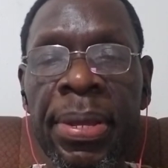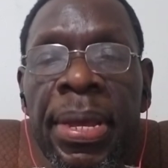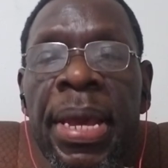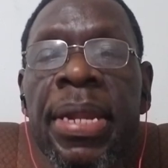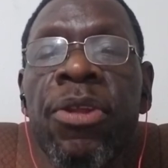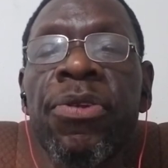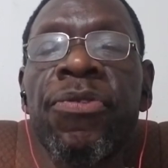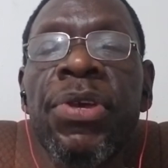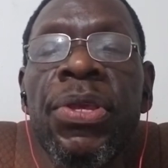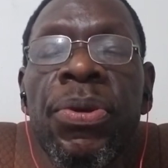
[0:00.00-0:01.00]
And it
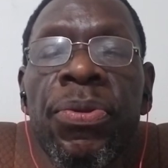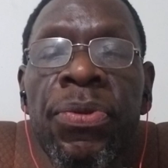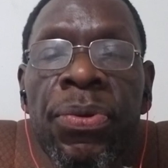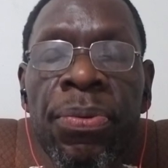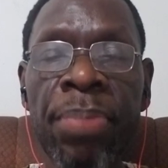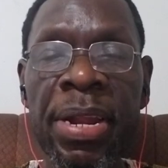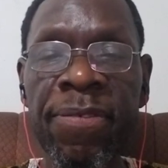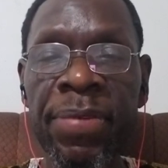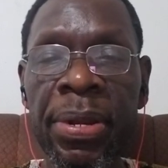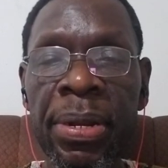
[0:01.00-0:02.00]
continued to
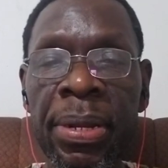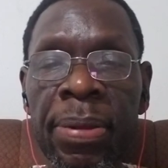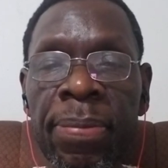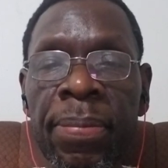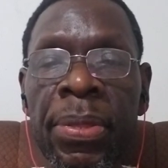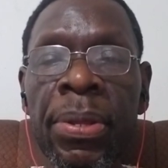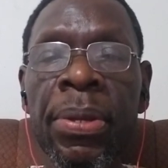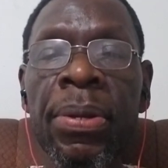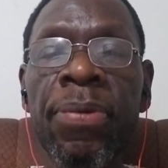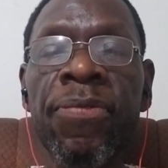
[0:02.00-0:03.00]
benefit
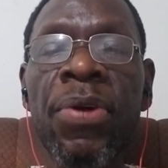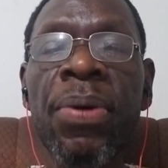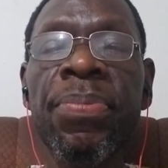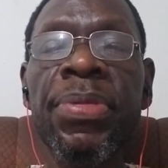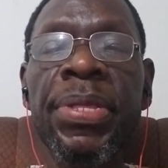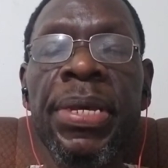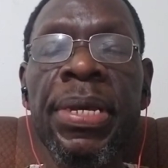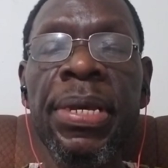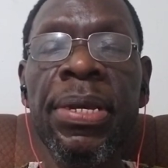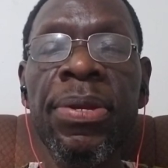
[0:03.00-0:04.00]
from
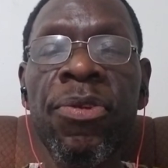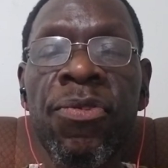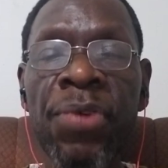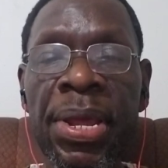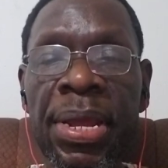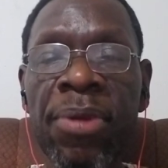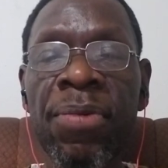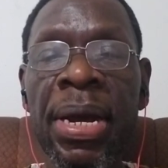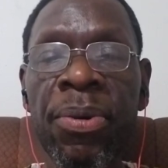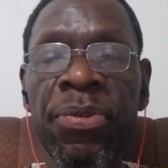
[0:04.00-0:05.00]
the trading
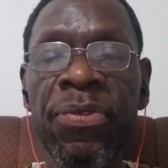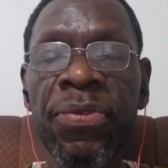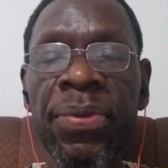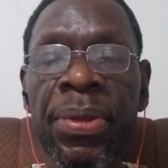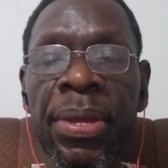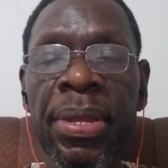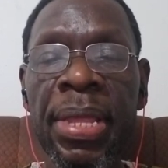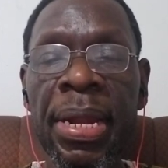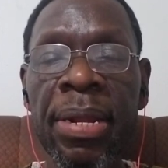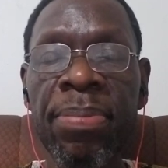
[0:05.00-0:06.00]
routes
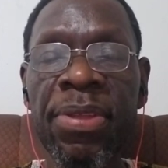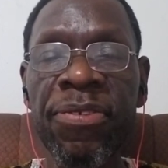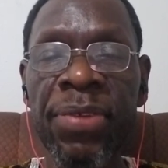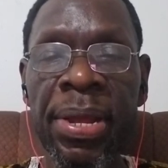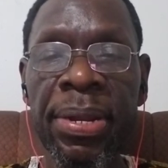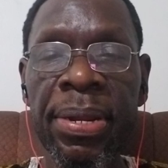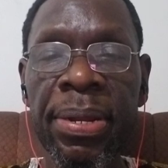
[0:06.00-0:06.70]
that had been set